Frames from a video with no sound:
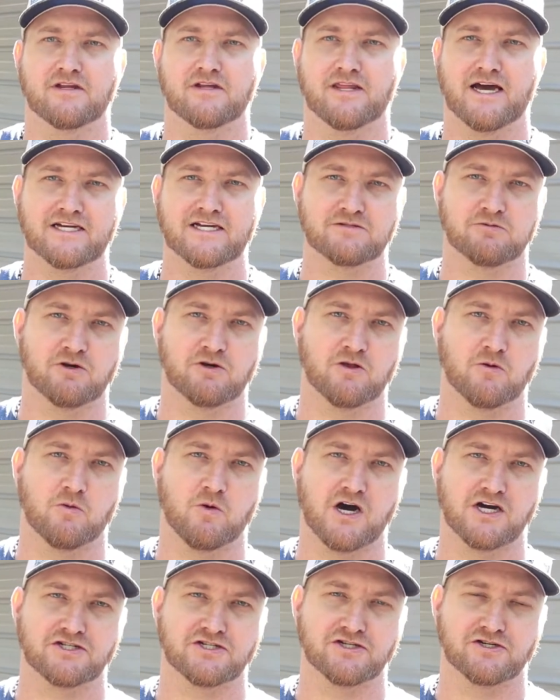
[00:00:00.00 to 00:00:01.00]
That's where the
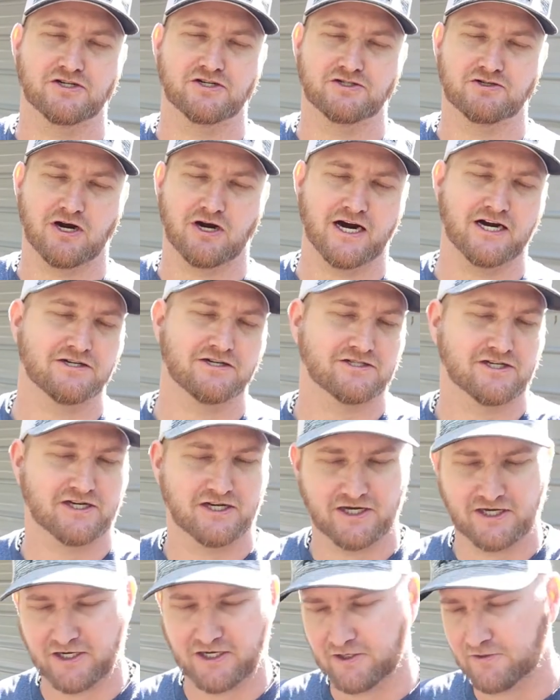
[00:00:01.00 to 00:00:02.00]
washer and dryer is
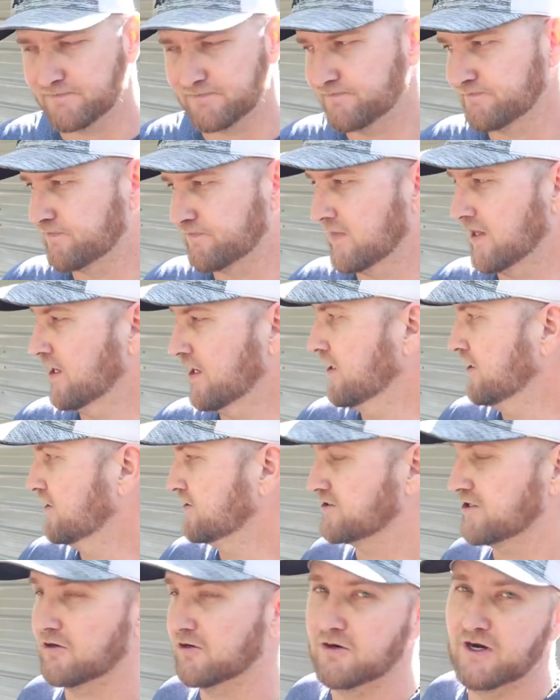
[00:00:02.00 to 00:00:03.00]
going to go.
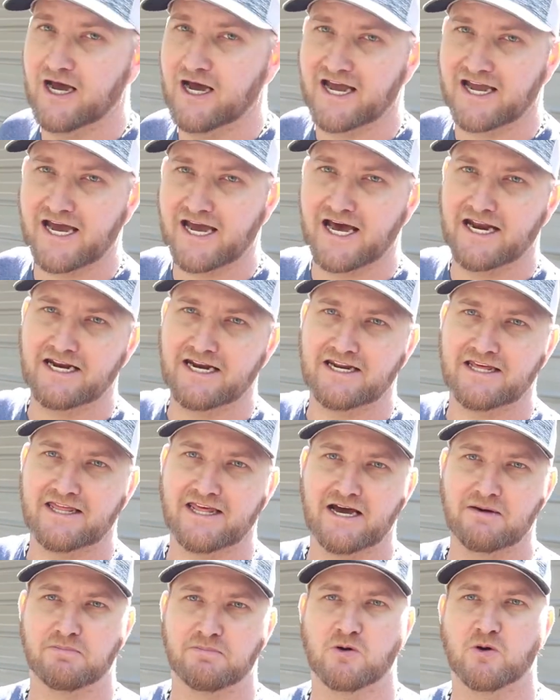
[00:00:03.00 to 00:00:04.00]
So I got it to
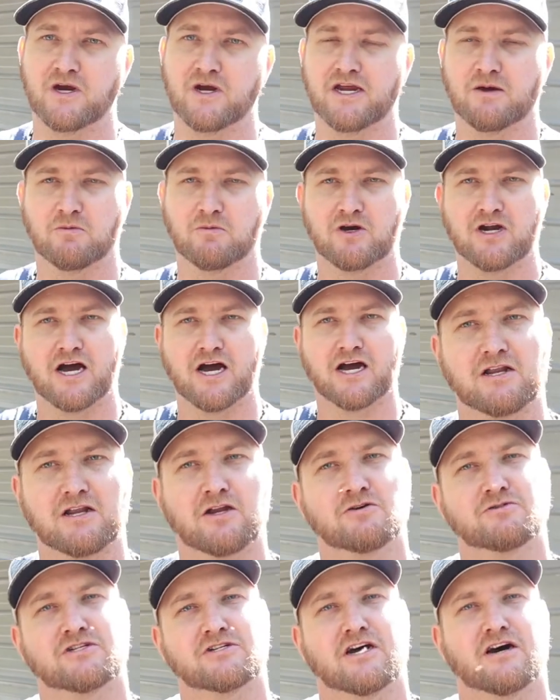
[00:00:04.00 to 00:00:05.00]
that point. We're
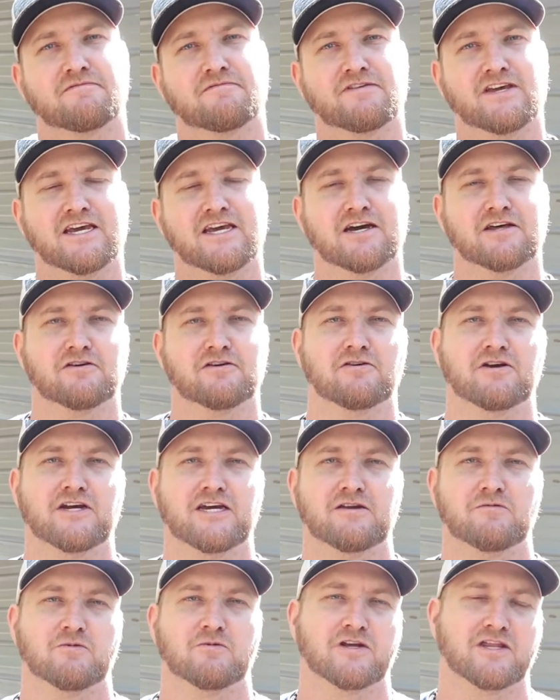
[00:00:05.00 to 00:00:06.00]
closing off the other
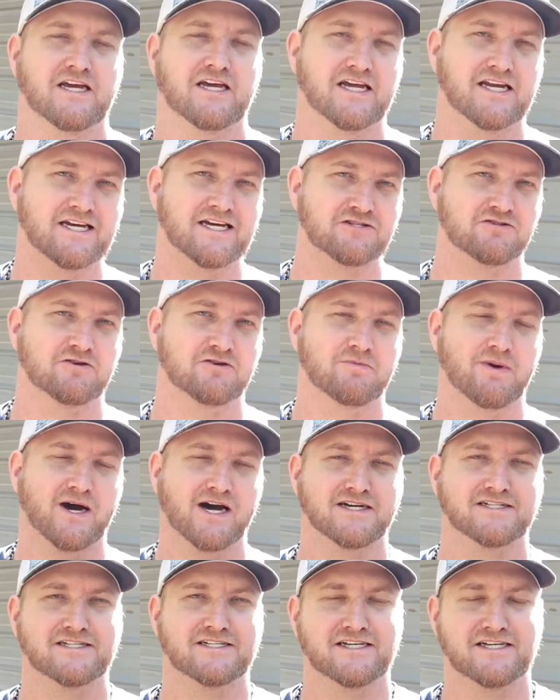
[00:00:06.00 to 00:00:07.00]
end where the electric
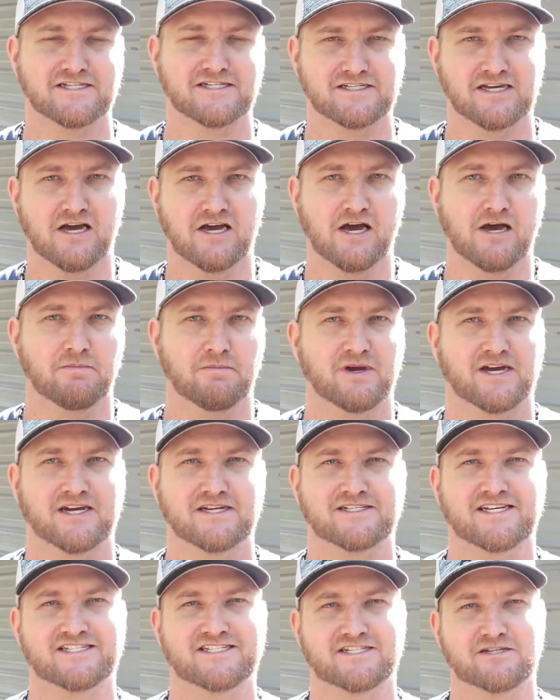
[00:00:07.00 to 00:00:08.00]
box is
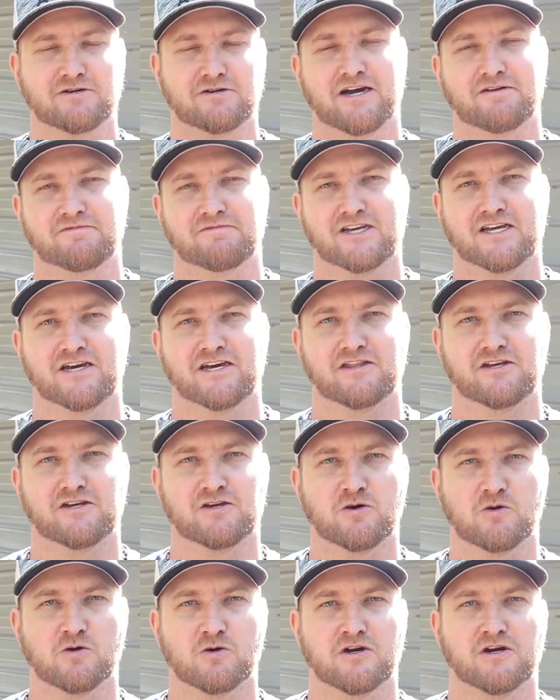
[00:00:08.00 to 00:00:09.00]
because I still have to cut the
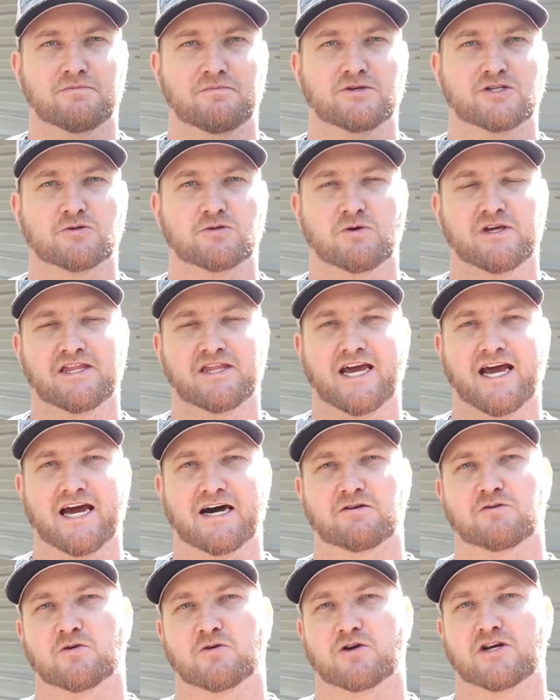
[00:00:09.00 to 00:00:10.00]
door in between the
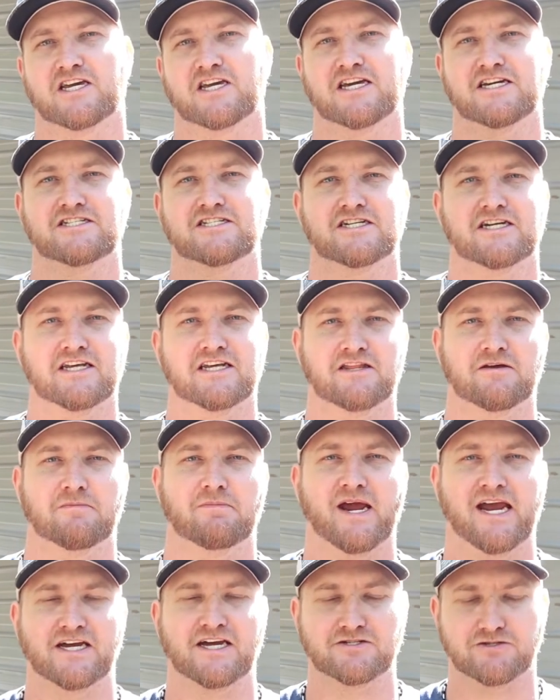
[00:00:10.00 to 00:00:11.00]
outdoor kitchen and the
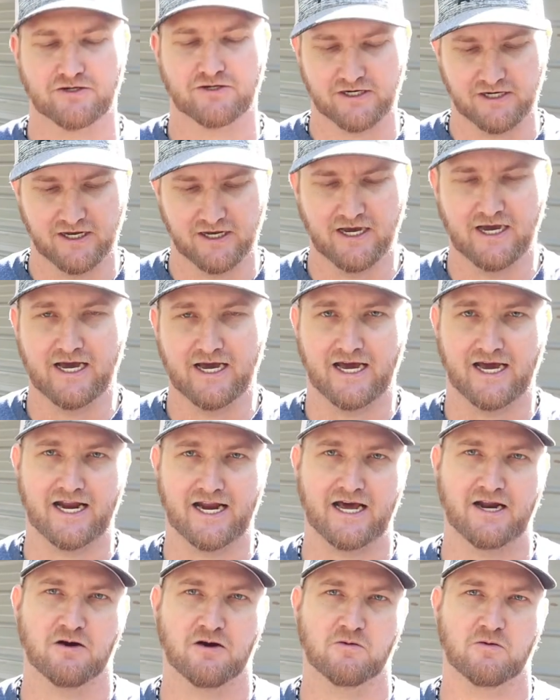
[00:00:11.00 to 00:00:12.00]
pantry.
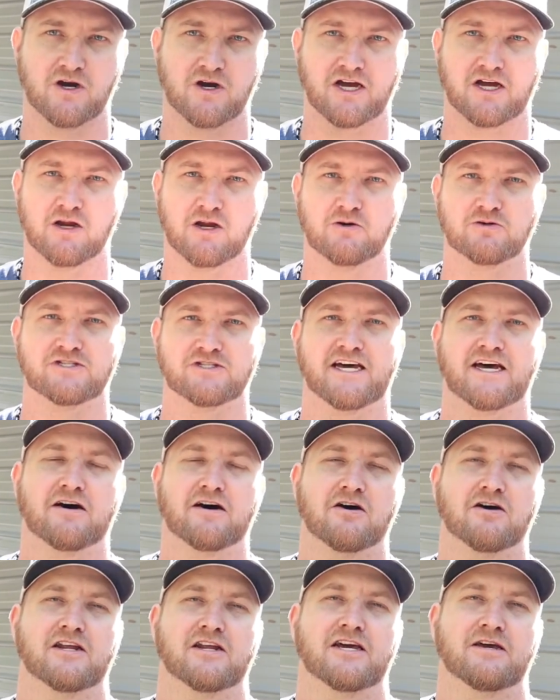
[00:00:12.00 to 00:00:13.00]
And I don't want to close that
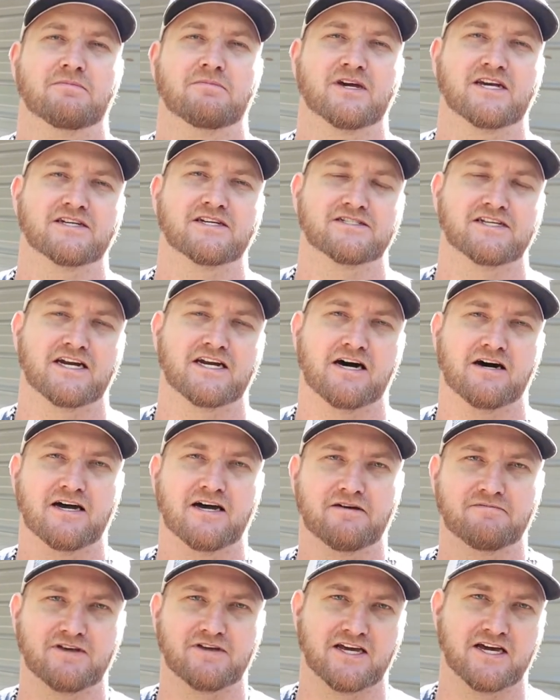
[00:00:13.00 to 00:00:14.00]
all in because then I'll
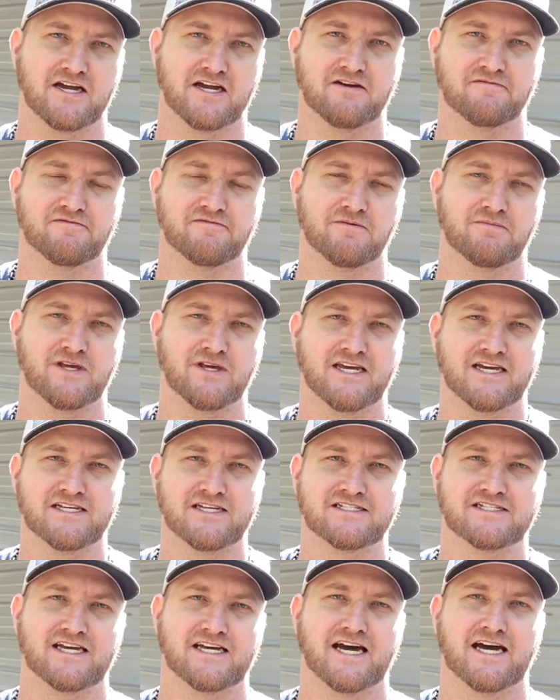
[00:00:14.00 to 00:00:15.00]
have to cut it from the
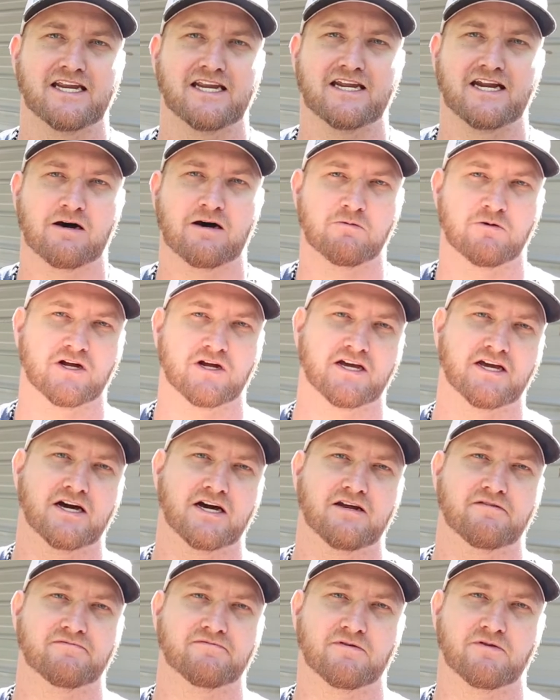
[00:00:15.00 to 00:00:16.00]
inside, and I want to
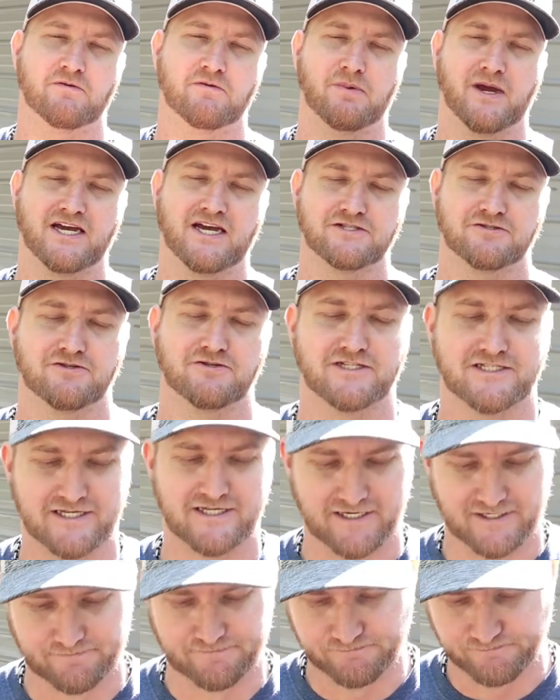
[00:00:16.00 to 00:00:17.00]
cut it from the pantry
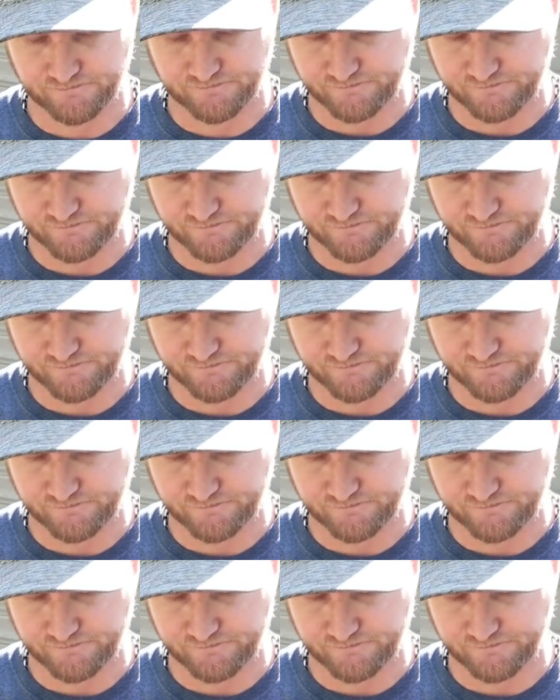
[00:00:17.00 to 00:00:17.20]
side.